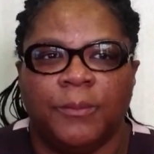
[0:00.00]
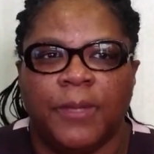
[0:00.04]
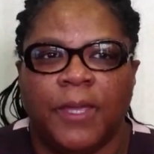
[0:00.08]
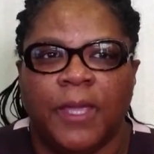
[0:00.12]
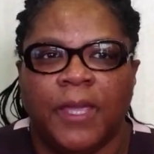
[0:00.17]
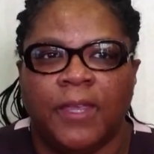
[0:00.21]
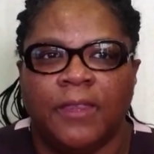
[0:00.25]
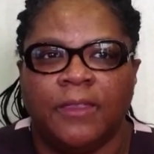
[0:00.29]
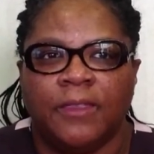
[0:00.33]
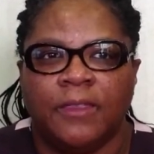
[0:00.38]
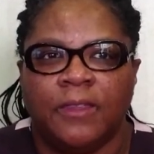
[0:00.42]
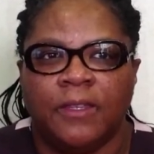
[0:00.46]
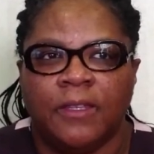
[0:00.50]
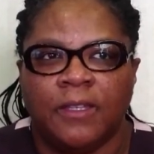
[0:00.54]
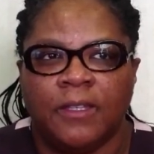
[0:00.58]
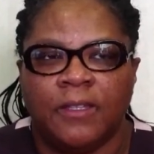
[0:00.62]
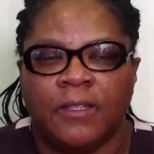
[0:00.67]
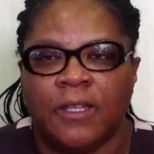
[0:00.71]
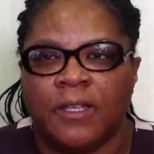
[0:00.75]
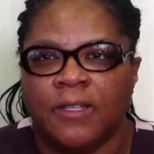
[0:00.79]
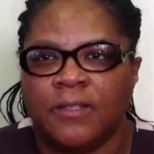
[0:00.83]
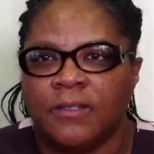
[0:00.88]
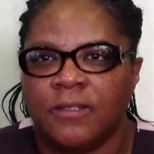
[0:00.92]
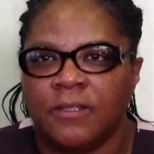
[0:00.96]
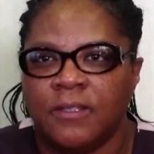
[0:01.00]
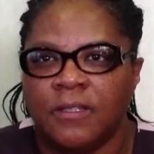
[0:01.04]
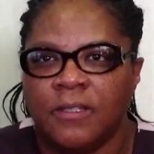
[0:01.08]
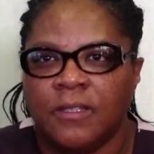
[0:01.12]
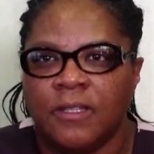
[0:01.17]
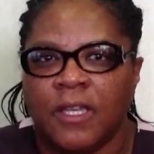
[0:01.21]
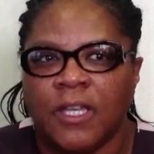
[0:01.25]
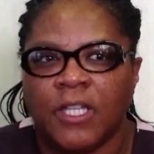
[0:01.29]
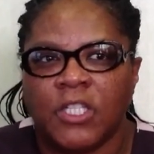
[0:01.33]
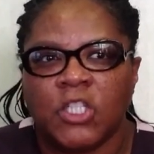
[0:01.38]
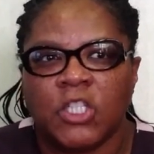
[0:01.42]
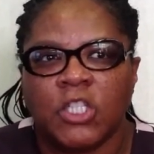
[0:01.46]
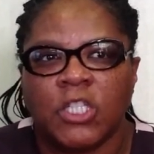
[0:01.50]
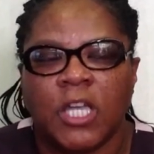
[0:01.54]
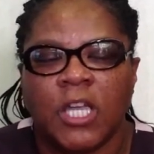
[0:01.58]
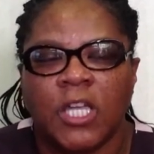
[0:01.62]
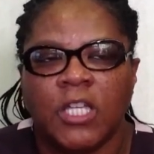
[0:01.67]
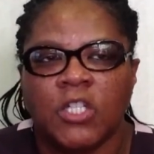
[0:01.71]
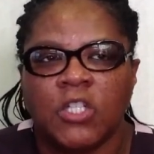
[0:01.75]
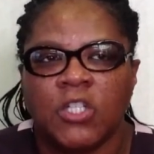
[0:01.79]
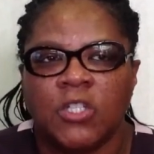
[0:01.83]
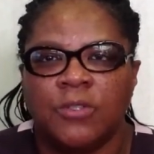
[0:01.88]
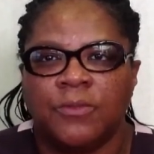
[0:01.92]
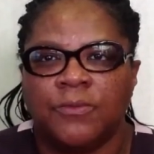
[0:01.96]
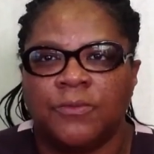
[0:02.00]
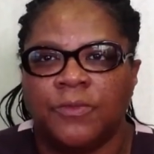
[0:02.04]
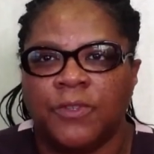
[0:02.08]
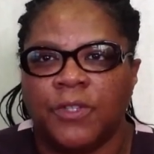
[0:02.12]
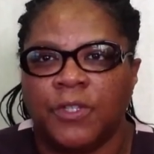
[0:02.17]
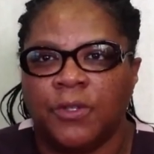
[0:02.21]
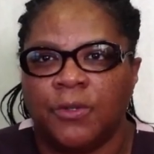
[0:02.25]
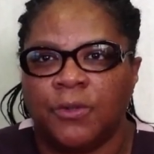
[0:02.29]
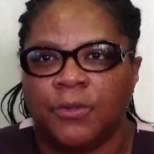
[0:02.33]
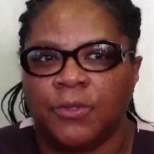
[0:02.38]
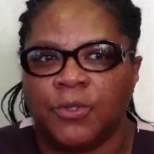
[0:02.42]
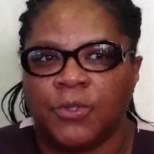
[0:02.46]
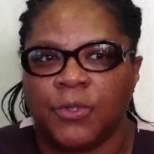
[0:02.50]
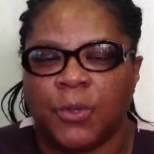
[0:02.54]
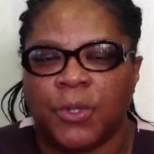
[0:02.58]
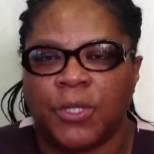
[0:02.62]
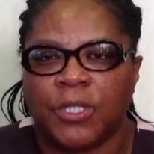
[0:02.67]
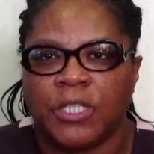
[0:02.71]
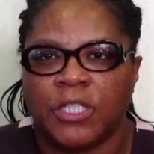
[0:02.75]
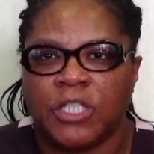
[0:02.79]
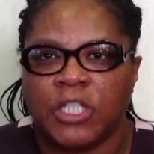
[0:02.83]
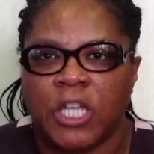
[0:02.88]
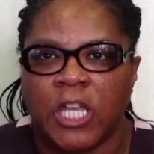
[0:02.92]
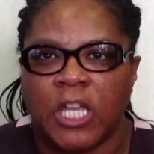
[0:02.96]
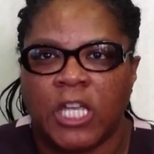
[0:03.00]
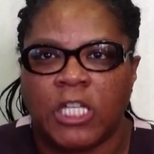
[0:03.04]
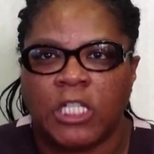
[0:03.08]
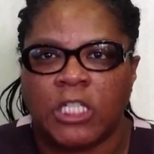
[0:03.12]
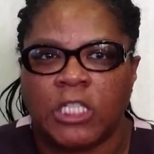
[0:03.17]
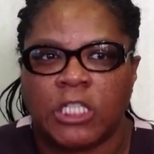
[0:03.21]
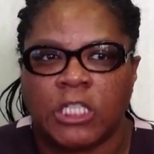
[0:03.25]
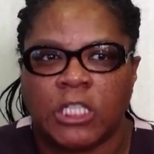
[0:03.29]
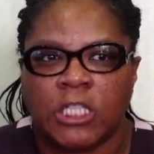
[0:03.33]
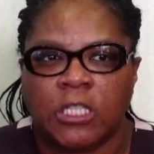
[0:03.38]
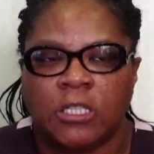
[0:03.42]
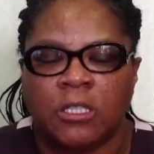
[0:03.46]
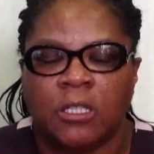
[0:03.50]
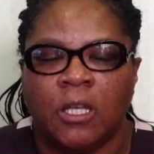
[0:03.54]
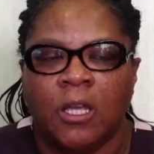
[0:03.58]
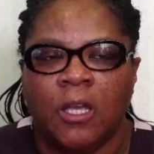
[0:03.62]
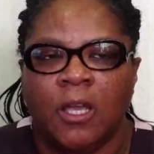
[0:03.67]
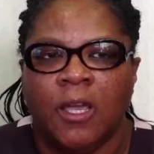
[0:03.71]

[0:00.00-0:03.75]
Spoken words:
And then as the education field started changing,